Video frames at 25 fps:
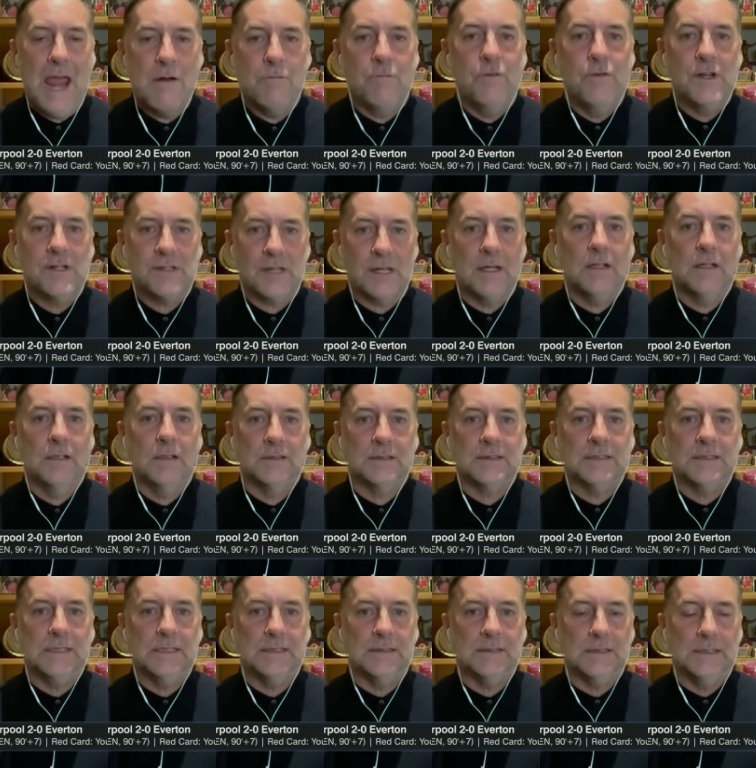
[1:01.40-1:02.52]
Every single
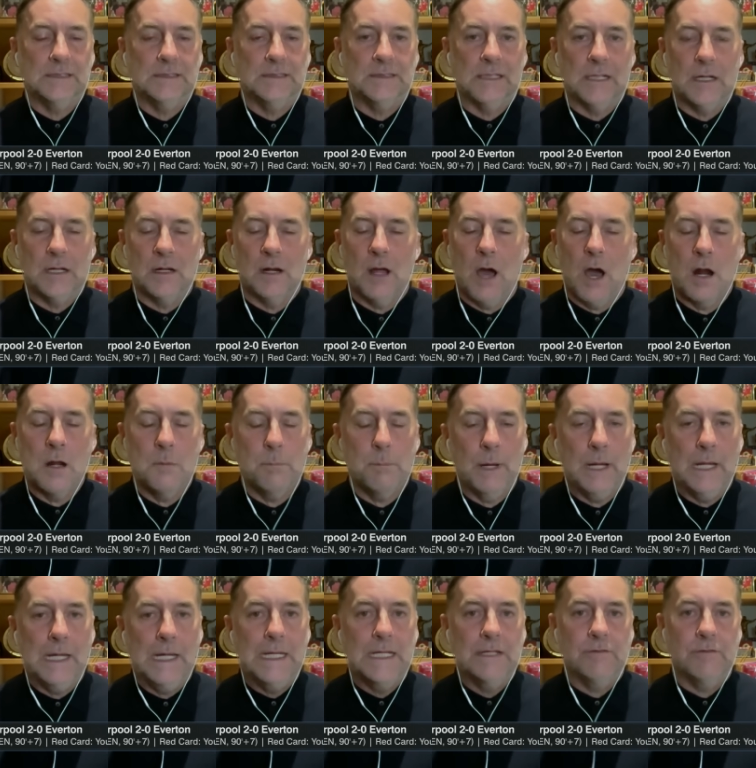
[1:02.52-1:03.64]
season, he's hitting
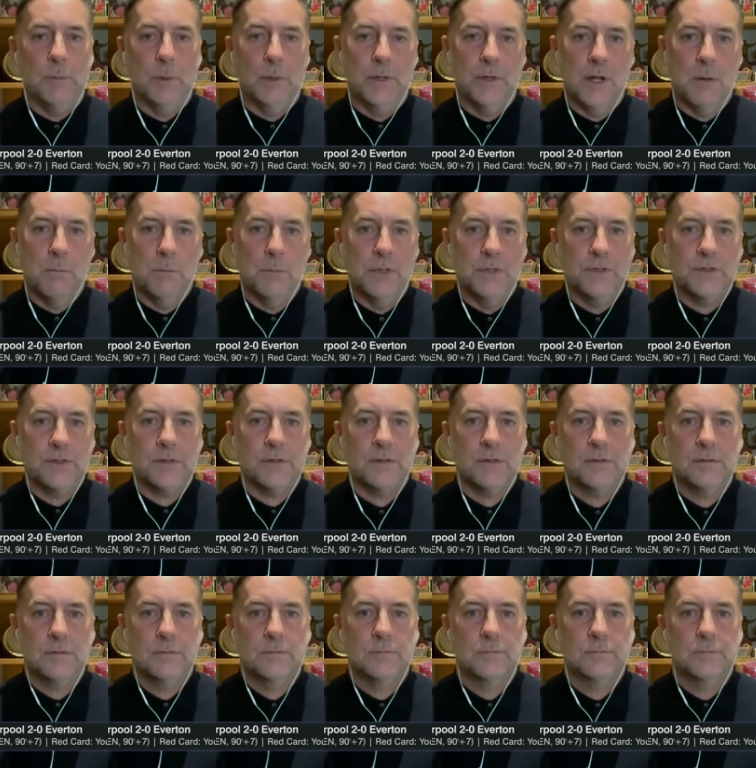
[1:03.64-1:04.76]
unbelievable numbers.